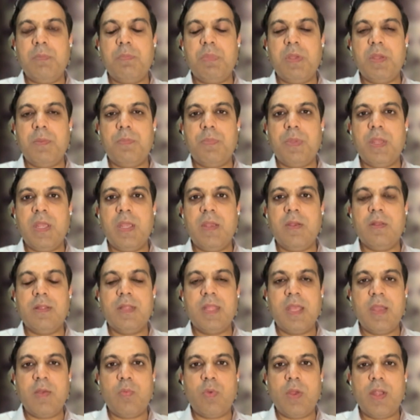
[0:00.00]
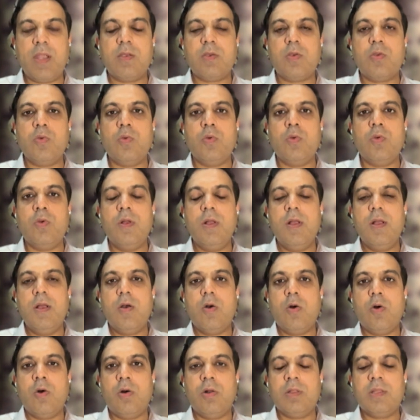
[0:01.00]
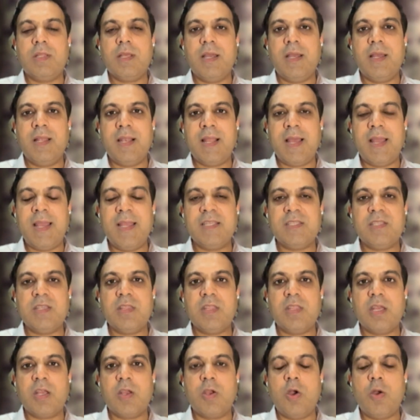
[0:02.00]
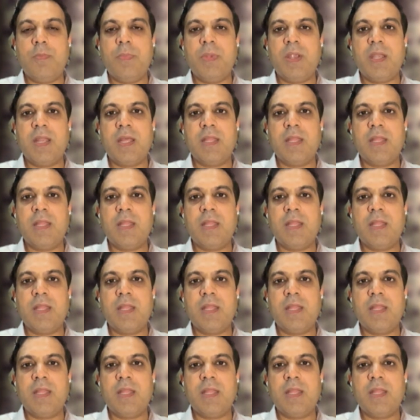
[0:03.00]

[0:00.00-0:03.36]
PPP, they went to all the allies in the government